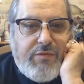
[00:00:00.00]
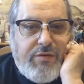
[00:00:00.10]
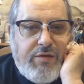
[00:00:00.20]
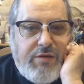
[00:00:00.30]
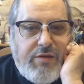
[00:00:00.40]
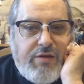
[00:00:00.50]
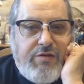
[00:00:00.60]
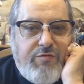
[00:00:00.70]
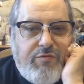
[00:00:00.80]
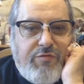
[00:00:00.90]

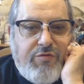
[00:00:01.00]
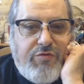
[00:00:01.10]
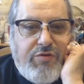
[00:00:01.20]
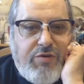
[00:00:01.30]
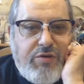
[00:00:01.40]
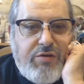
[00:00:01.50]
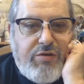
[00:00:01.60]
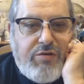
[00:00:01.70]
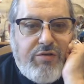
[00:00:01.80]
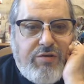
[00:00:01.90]
Doesn't
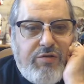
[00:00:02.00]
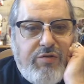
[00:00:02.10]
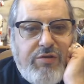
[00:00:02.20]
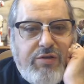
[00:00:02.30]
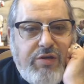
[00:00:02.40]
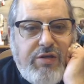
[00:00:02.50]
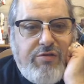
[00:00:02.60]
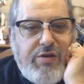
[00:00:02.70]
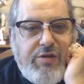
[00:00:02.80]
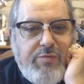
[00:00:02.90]
so you can
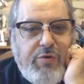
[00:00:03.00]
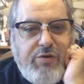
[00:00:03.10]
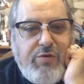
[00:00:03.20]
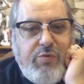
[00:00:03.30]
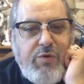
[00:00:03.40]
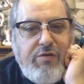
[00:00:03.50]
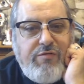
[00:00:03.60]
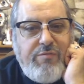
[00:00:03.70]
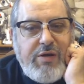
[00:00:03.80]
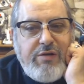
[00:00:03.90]
transport 12
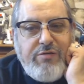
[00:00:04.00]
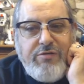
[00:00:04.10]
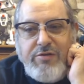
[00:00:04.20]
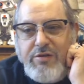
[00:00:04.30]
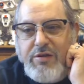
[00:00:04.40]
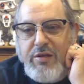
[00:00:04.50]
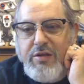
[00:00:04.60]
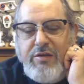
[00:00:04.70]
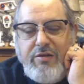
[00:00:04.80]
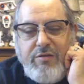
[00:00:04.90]
models, so then
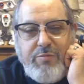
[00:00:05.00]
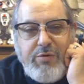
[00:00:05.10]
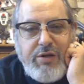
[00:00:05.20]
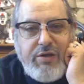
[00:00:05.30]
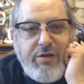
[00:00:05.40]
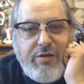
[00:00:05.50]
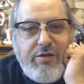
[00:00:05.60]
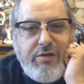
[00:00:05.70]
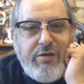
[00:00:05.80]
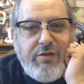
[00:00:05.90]
you could put a
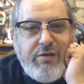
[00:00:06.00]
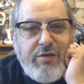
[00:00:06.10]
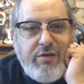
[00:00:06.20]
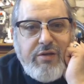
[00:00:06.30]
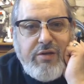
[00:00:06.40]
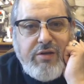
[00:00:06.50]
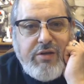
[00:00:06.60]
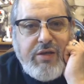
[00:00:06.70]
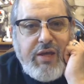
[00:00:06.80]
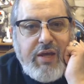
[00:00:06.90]

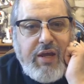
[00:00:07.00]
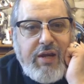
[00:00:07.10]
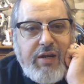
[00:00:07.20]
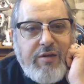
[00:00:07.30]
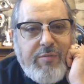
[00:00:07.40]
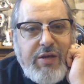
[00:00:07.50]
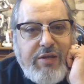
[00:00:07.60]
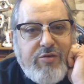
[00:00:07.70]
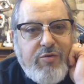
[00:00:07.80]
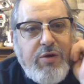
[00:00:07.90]
Keating command
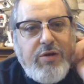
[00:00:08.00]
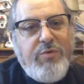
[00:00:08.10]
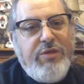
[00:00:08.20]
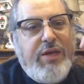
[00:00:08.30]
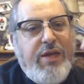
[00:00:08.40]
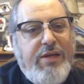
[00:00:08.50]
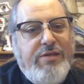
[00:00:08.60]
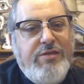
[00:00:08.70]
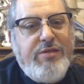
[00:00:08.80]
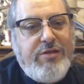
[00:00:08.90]
squad with a
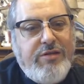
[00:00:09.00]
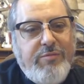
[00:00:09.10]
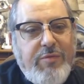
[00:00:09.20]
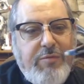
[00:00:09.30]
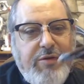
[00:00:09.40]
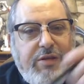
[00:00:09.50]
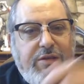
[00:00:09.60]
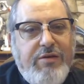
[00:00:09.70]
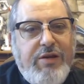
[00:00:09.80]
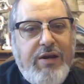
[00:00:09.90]
Castellan and maybe
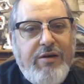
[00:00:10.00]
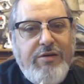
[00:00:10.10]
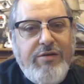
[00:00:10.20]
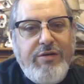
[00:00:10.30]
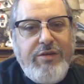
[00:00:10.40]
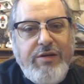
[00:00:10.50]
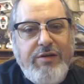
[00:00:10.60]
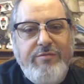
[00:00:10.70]
another character in there.